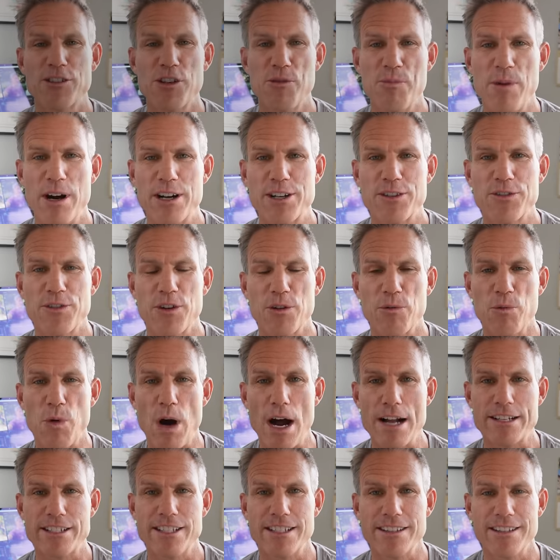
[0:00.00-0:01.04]
so much for
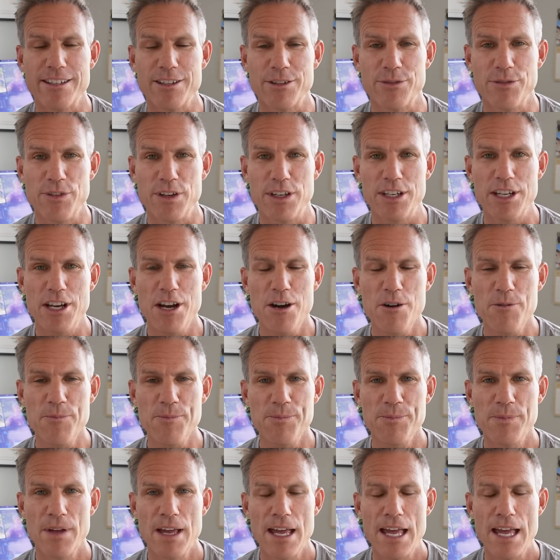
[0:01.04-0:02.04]
watching this video.